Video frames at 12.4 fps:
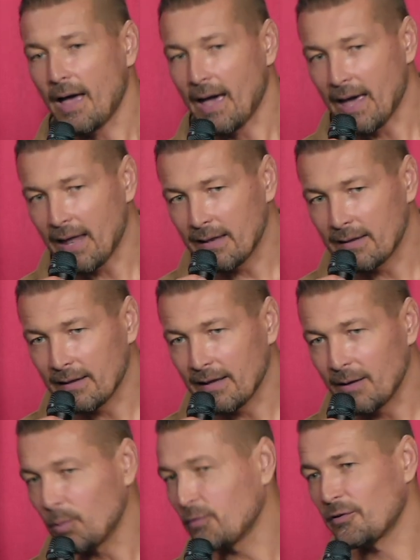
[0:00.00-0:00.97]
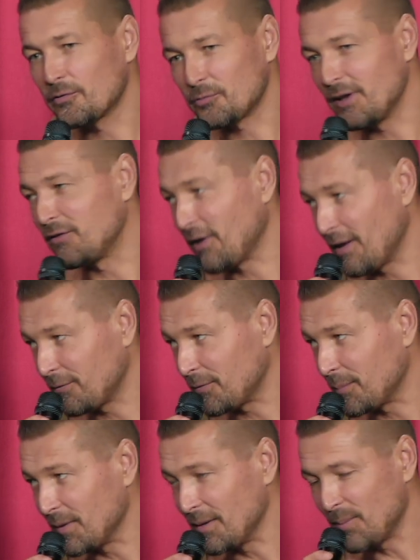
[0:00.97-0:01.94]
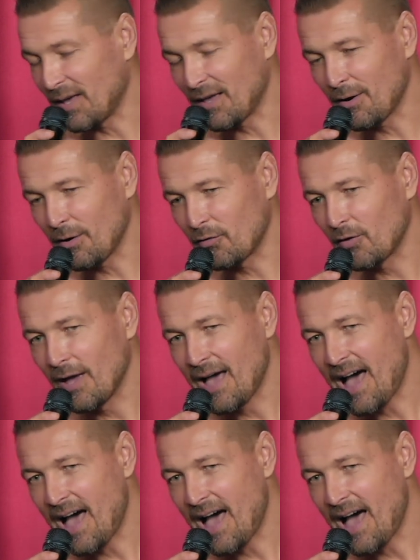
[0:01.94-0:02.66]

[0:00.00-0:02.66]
and it was a great chance for me because